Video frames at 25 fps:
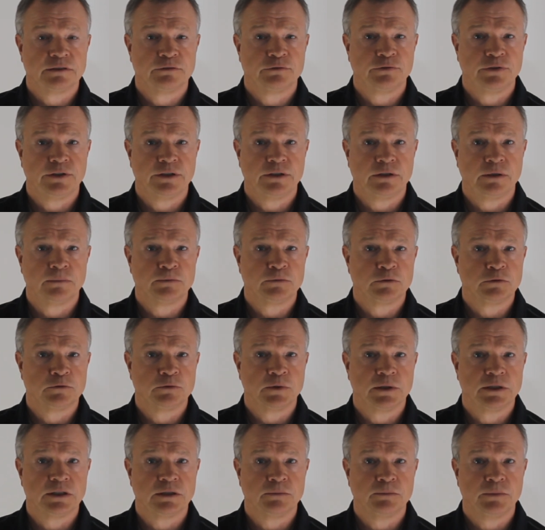feet, up to
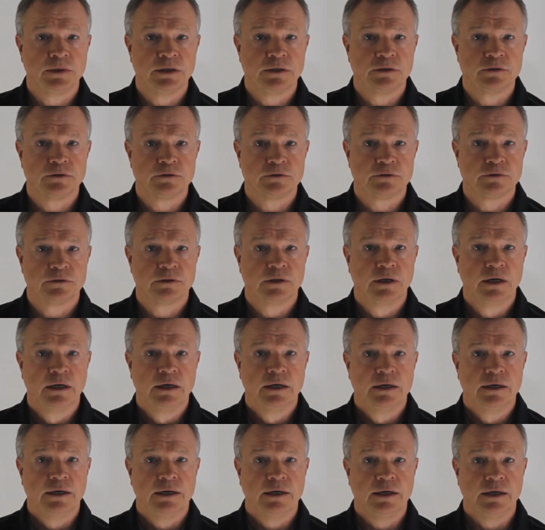20 meters.
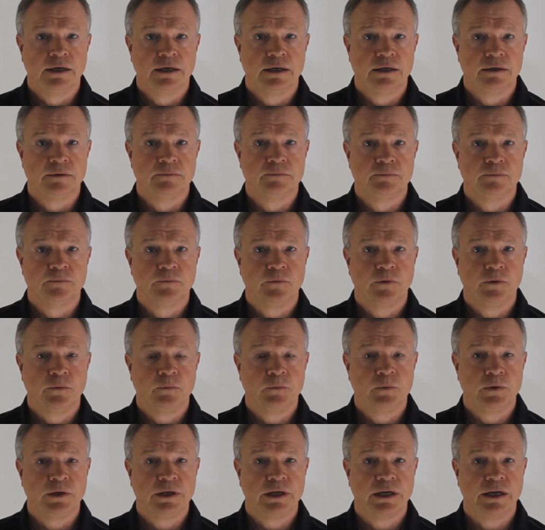
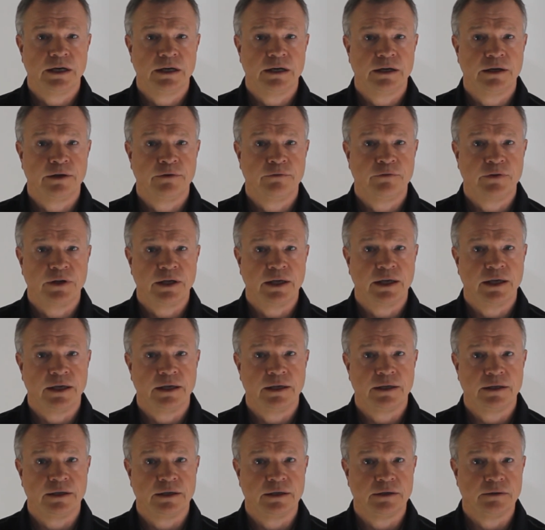We have
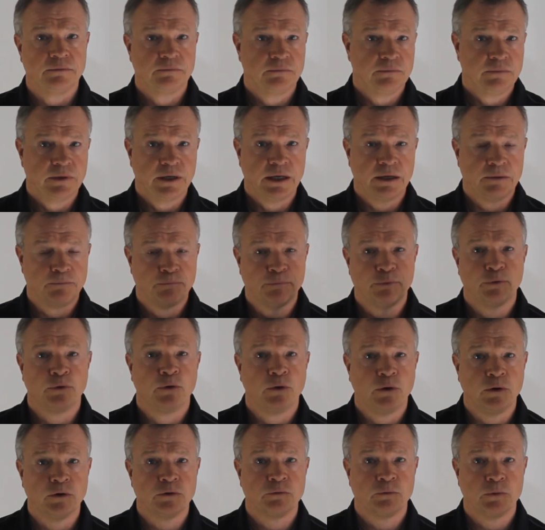a
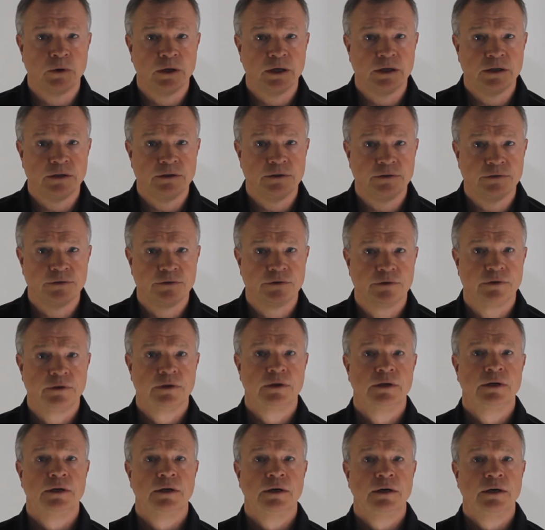broad range
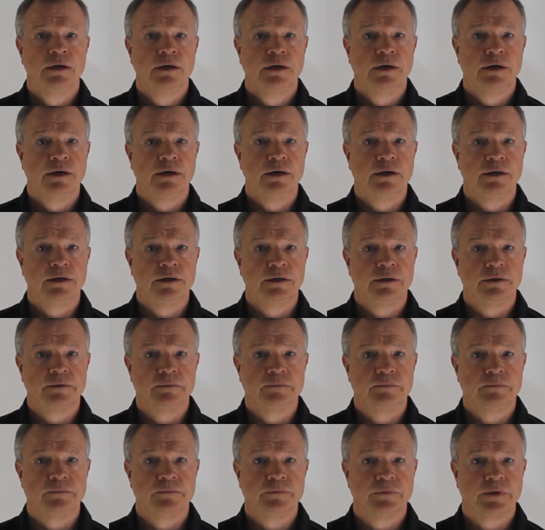
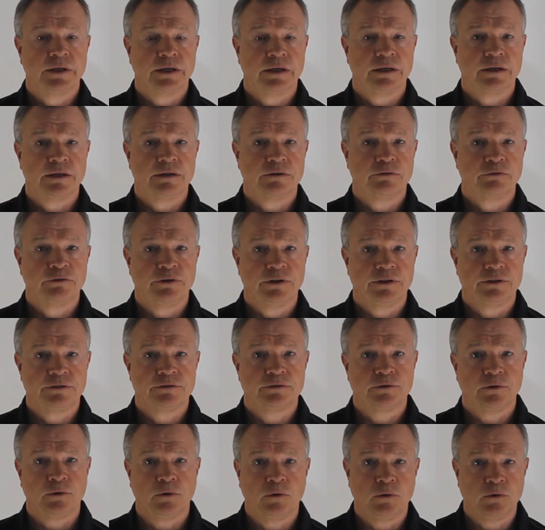that fits
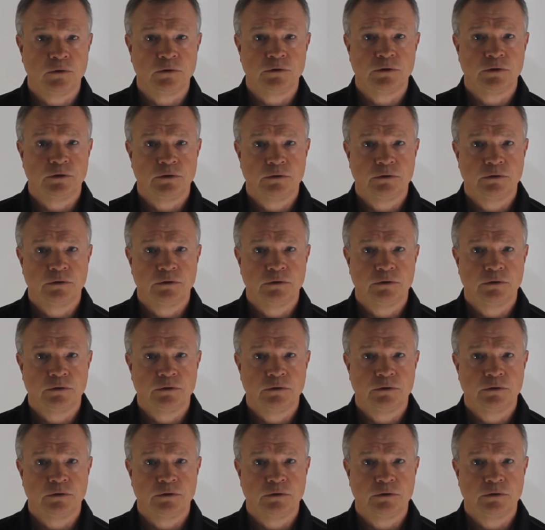all